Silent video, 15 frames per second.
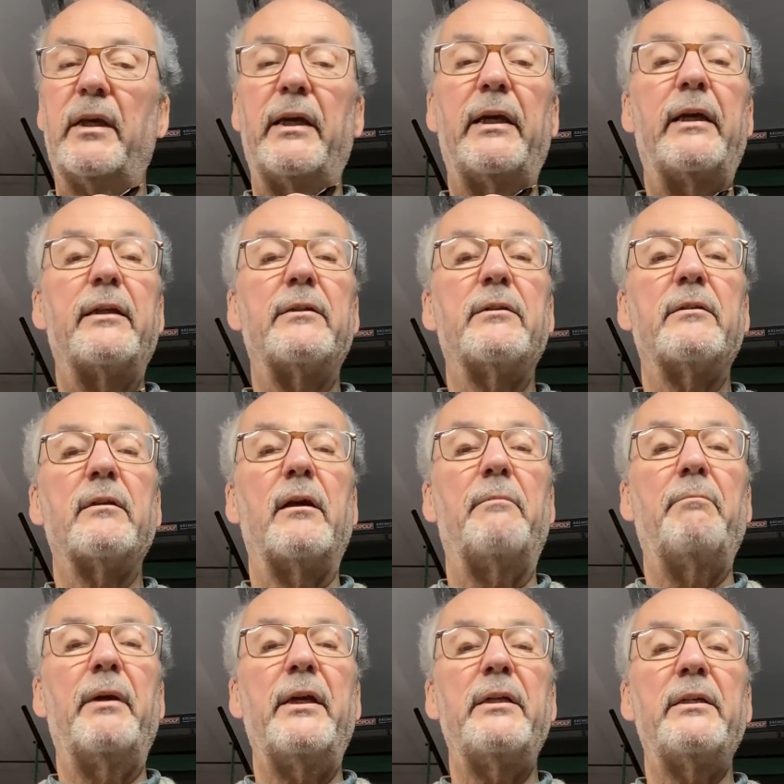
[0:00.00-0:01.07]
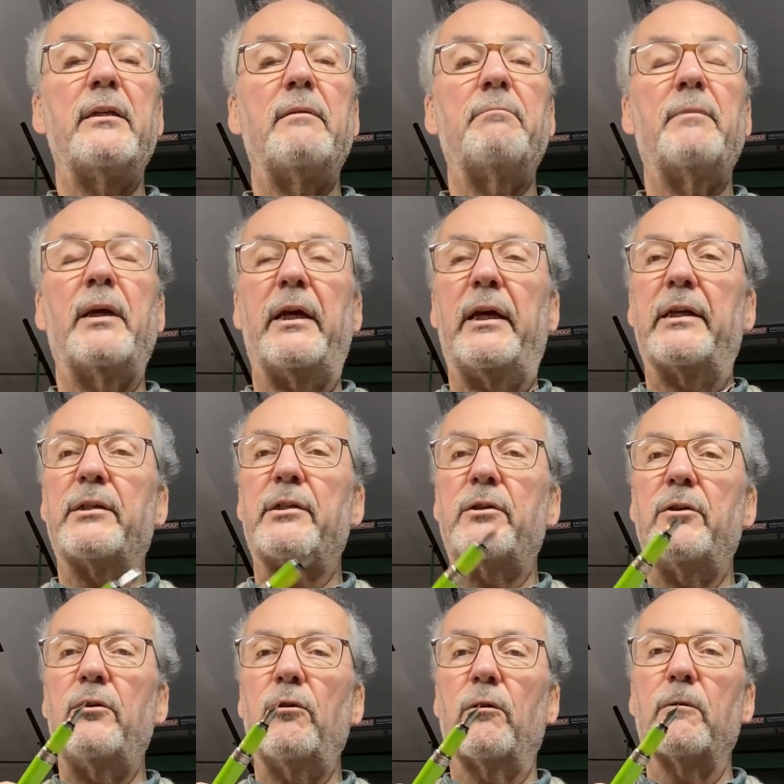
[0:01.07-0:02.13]
It's a medium, it's
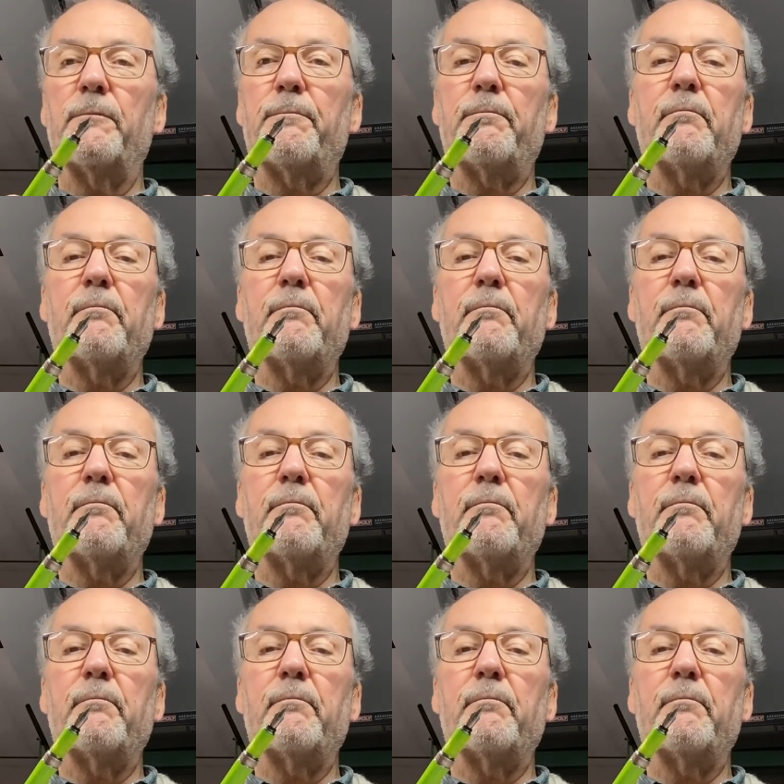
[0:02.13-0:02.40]
not